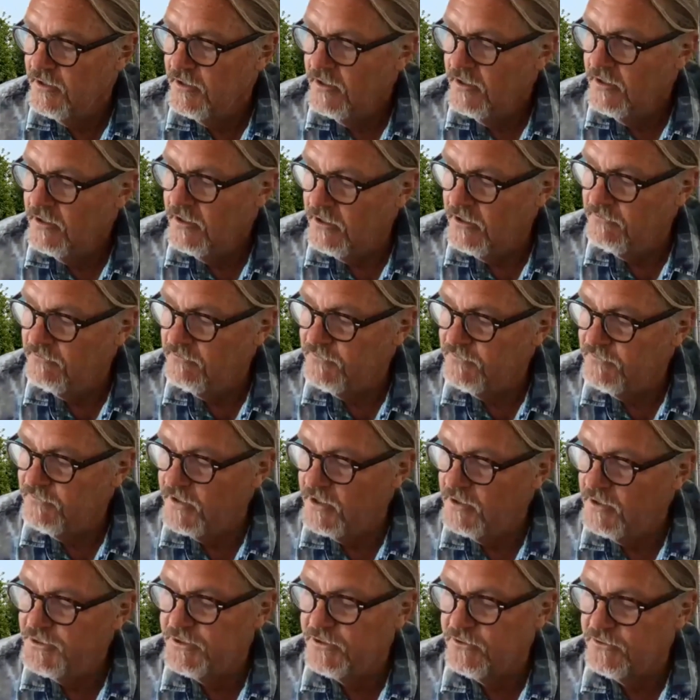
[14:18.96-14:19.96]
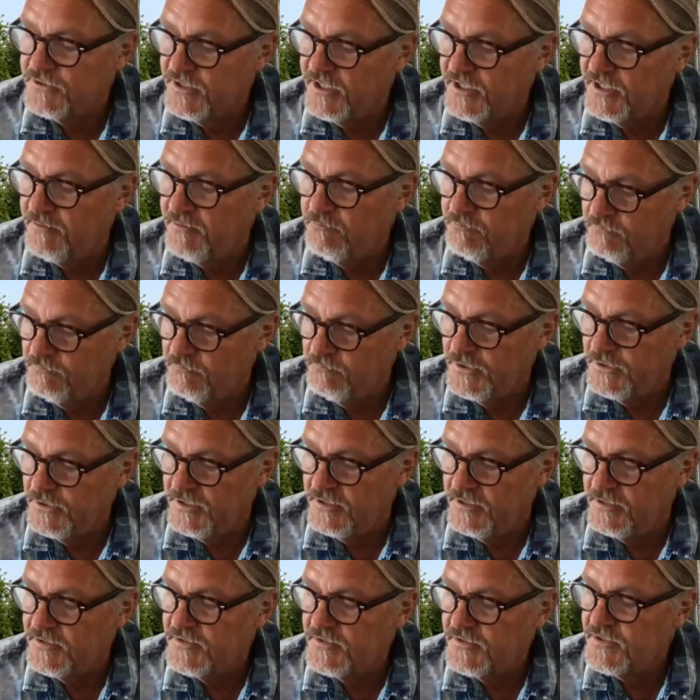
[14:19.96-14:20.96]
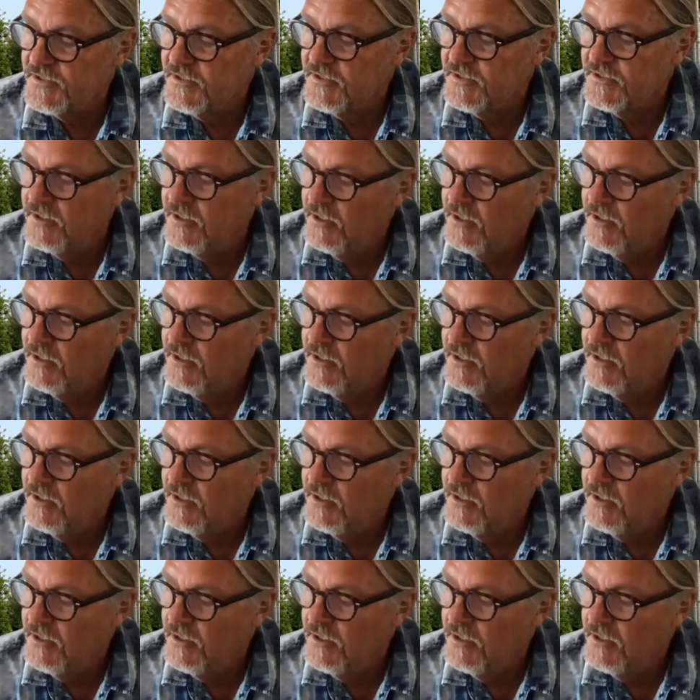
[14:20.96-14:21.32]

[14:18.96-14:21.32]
of pinto type beans.